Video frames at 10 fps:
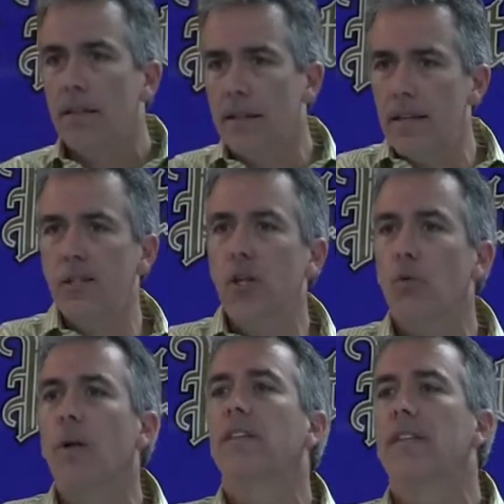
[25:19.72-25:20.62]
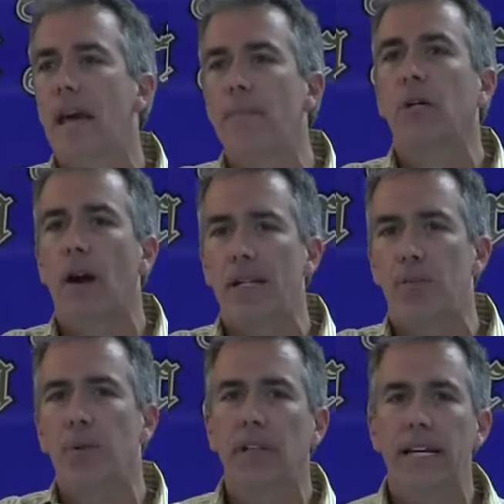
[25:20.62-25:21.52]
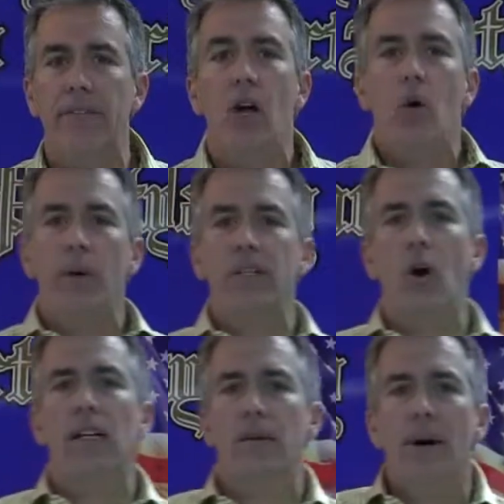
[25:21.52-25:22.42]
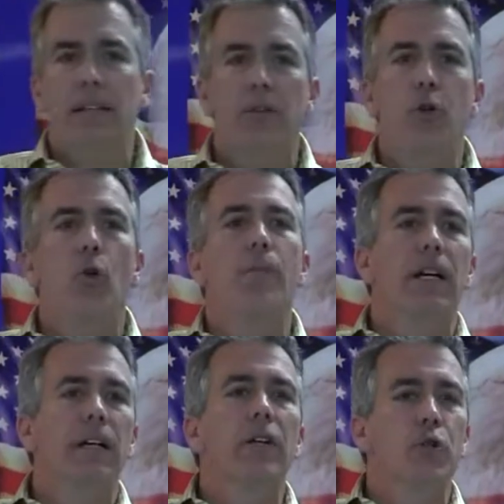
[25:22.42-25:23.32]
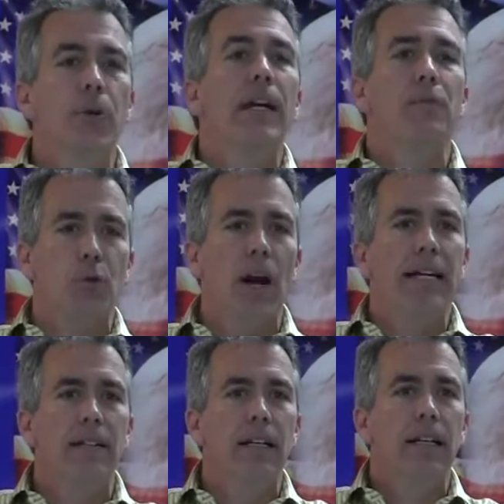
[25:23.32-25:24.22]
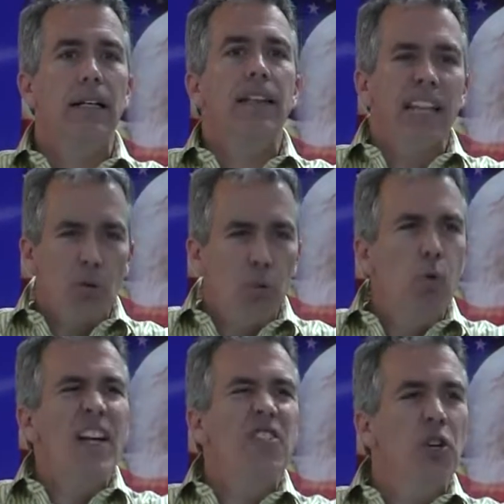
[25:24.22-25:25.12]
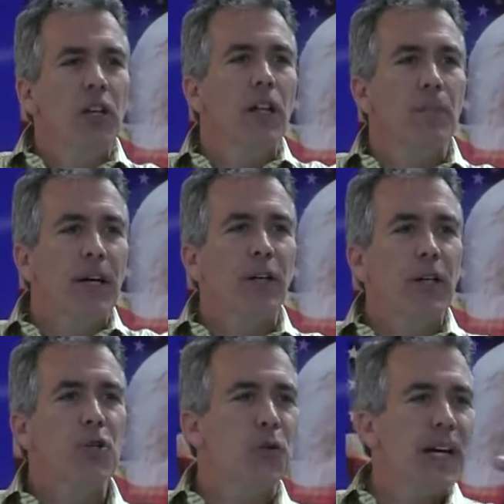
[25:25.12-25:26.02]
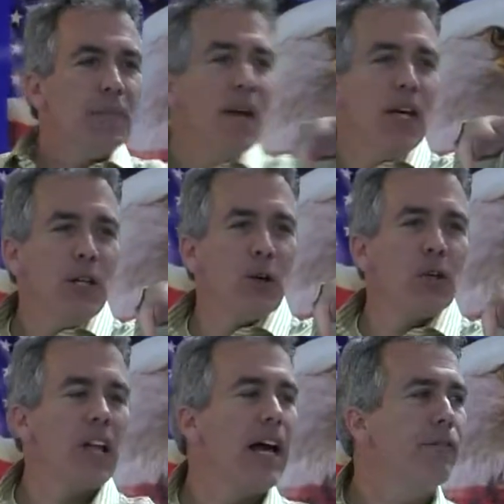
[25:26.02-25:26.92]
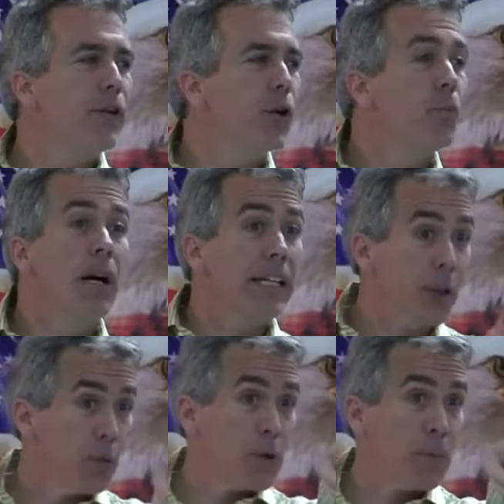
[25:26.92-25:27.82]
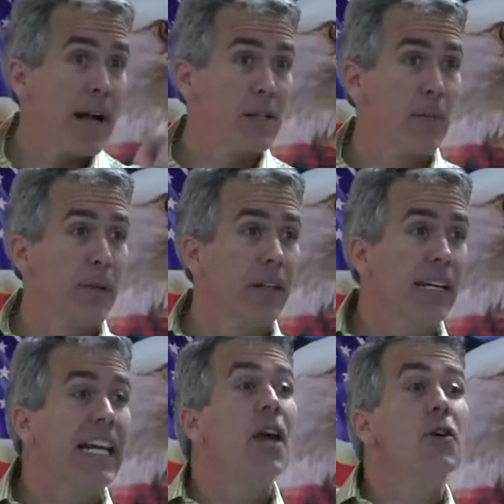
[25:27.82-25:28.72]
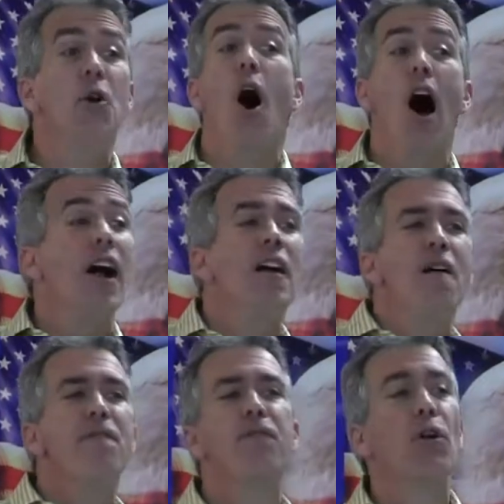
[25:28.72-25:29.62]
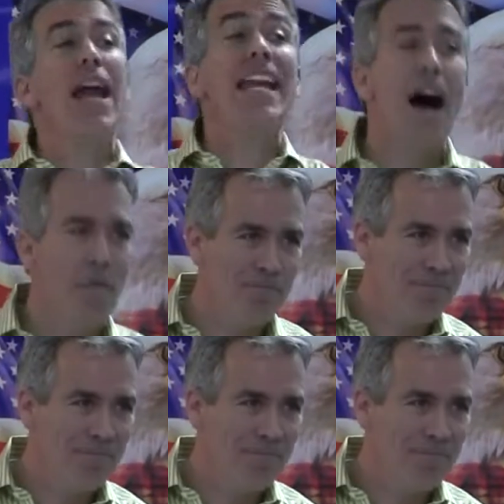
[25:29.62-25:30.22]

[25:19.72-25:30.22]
This is what the Democrats believe. We talked about the two American dreams, right? The original American dream. Your life, your money, your responsibility. Your freedom!